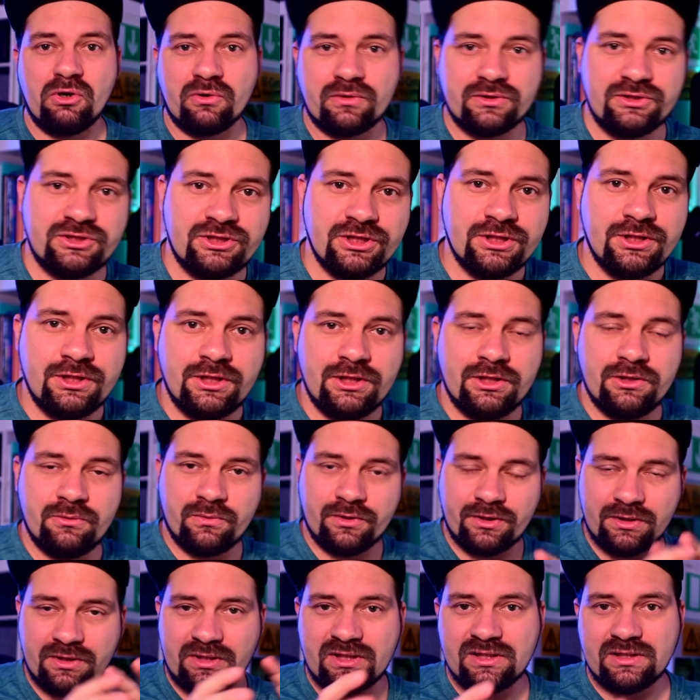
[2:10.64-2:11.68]
Genie
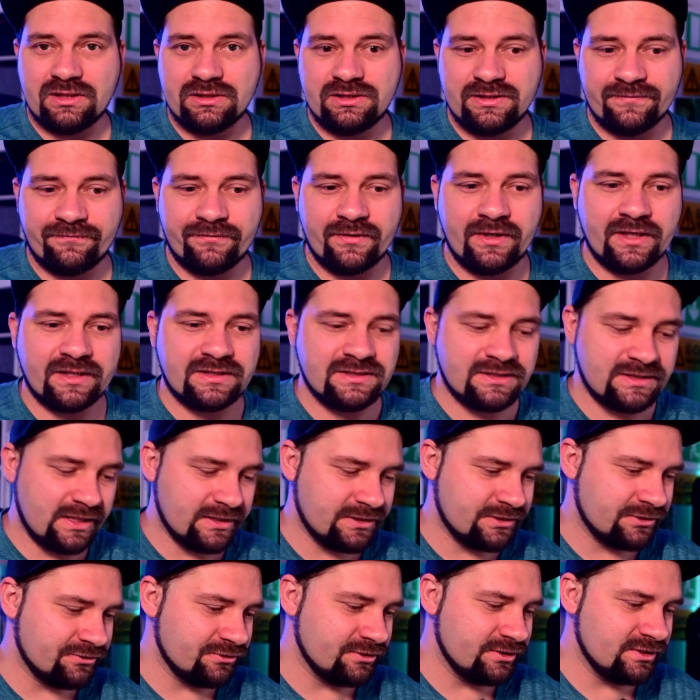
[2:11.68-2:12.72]
with different
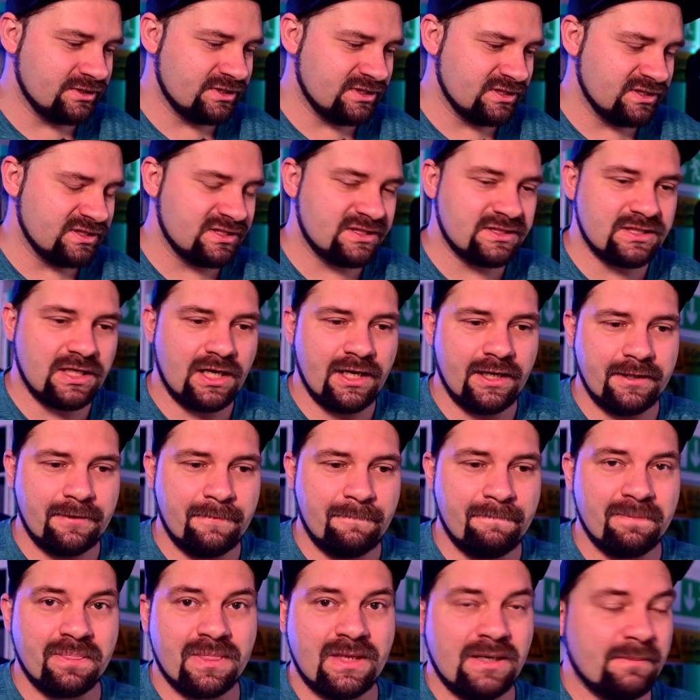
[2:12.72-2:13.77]
accessories inside,
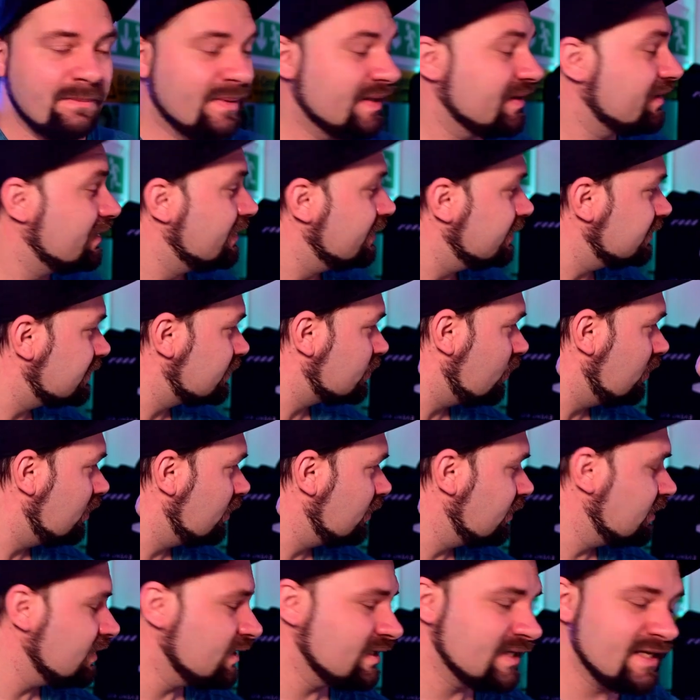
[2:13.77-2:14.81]
but this
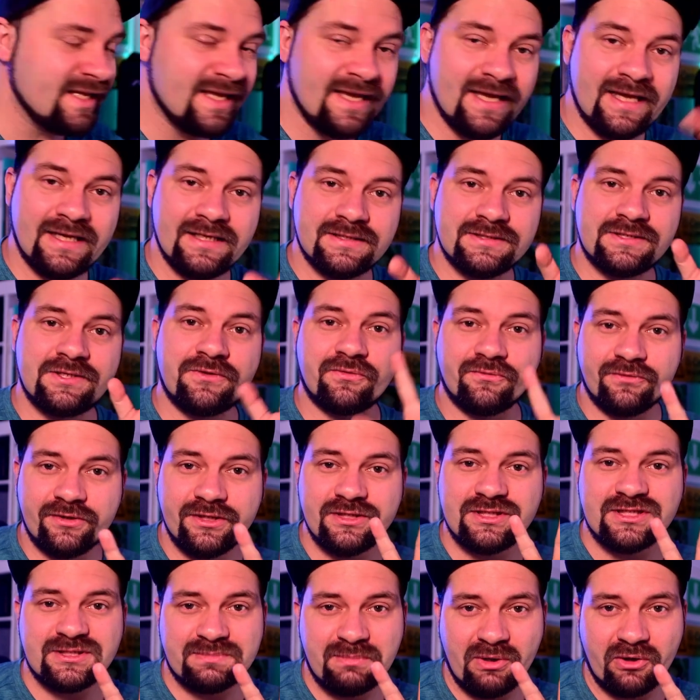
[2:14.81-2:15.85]
one has 3
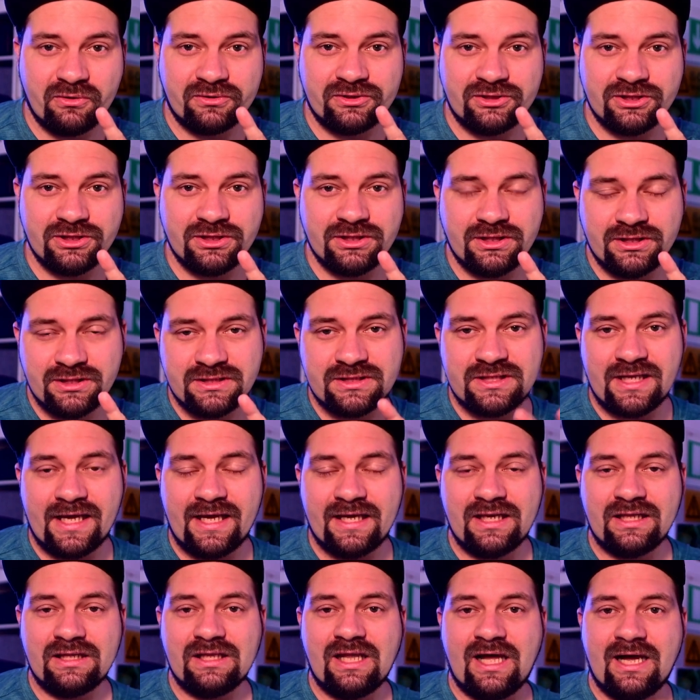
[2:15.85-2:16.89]
Smoke Genies and
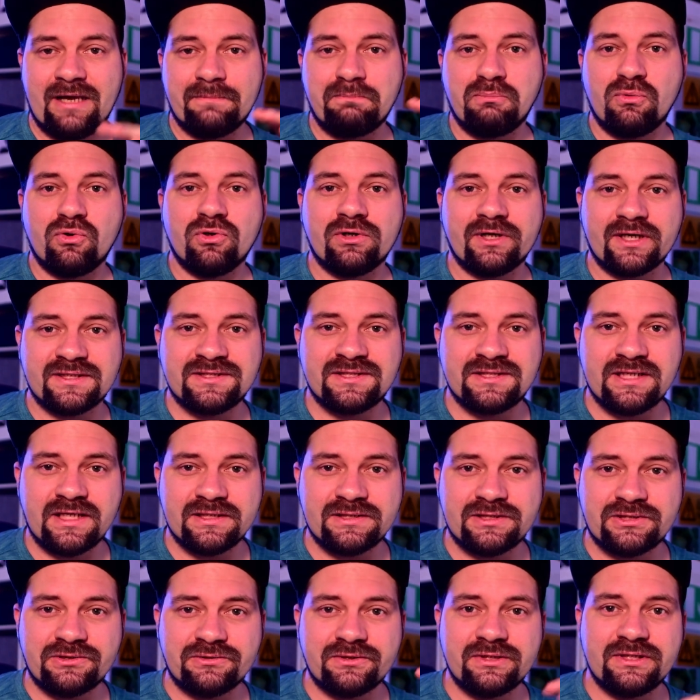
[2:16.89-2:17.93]
a lot more
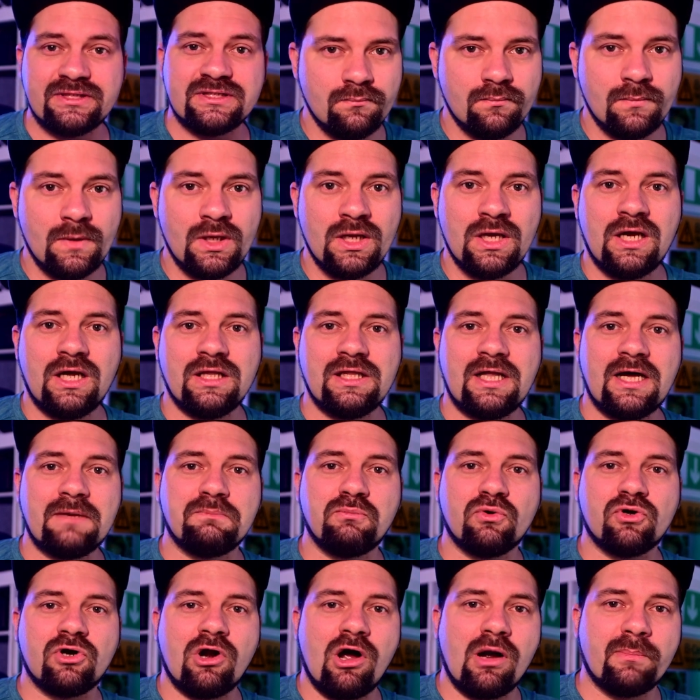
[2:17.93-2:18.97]
accessories, a lot
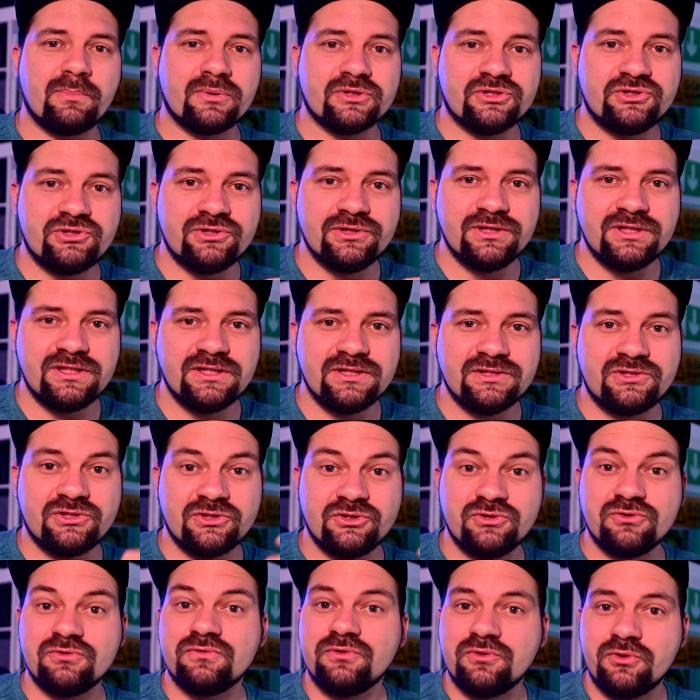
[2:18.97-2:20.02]
more opportunity to
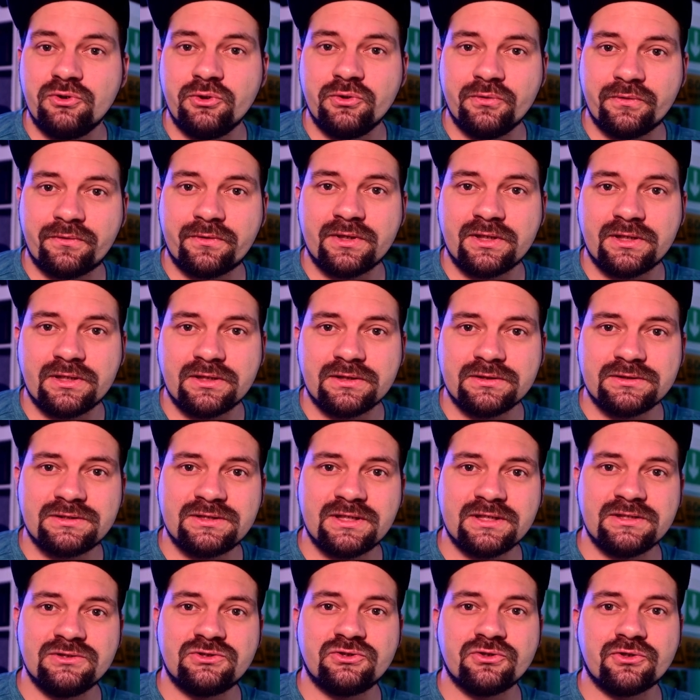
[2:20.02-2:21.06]
do new things
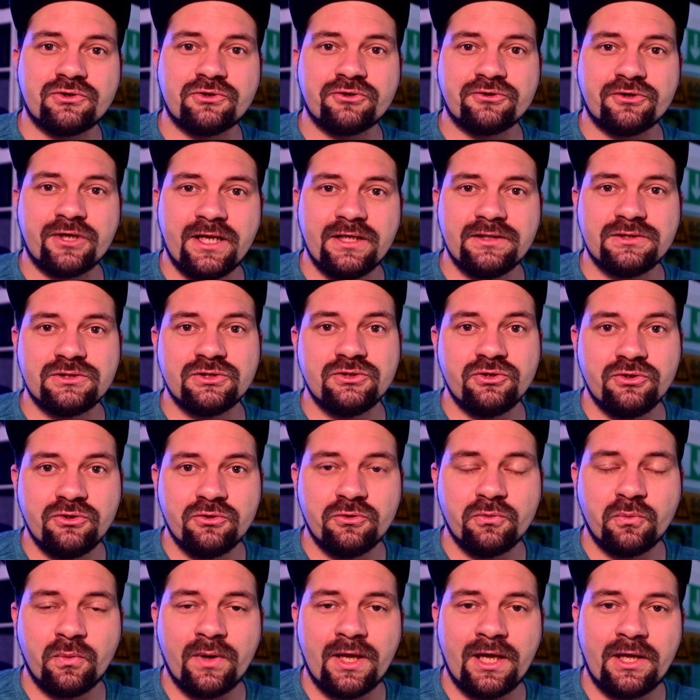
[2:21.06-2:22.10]
and to create a new
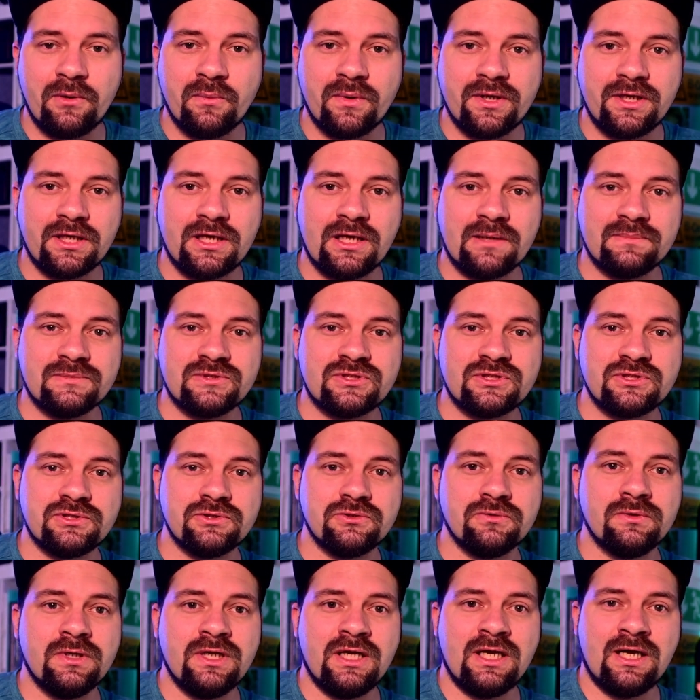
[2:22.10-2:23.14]
way when it comes
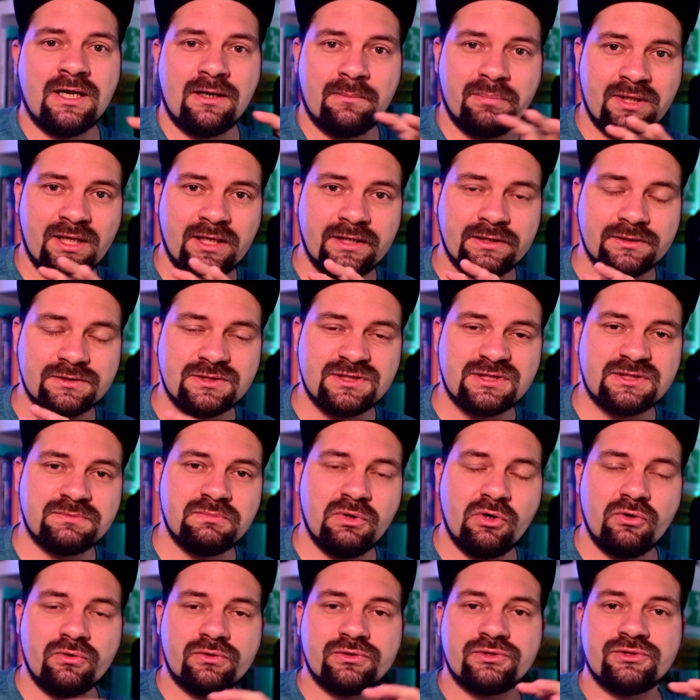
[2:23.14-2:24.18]
to applying
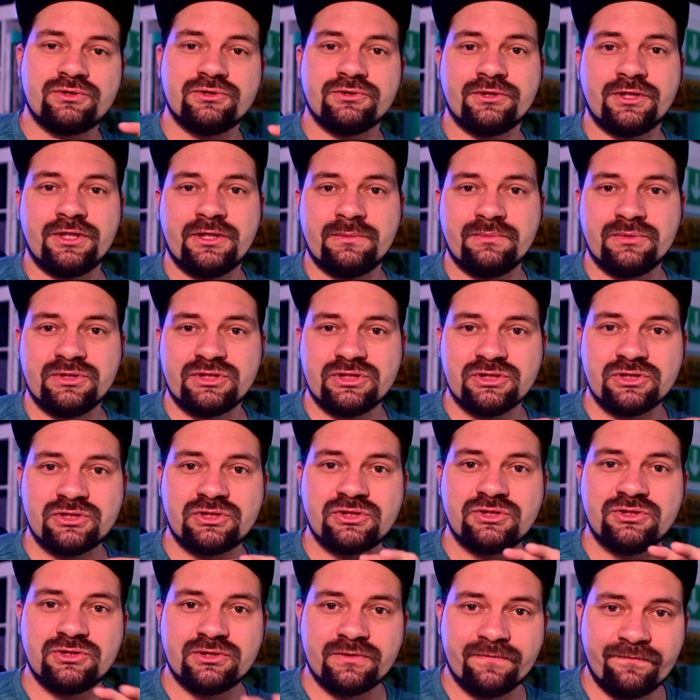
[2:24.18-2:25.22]
smoke to your images,
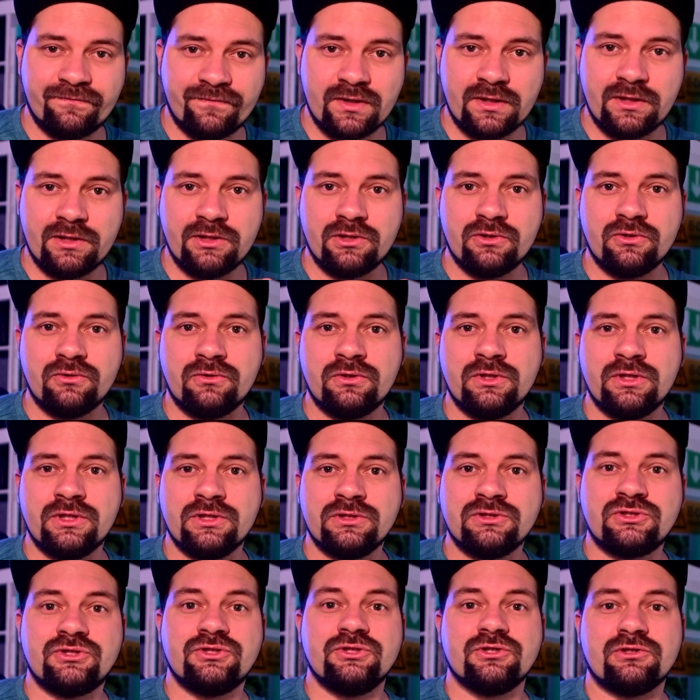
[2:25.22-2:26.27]
to your video,
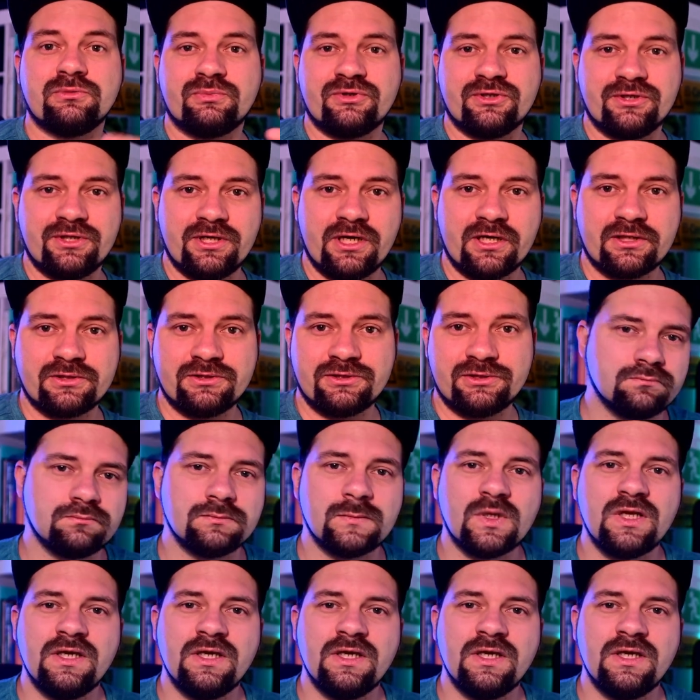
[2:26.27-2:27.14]
to your production.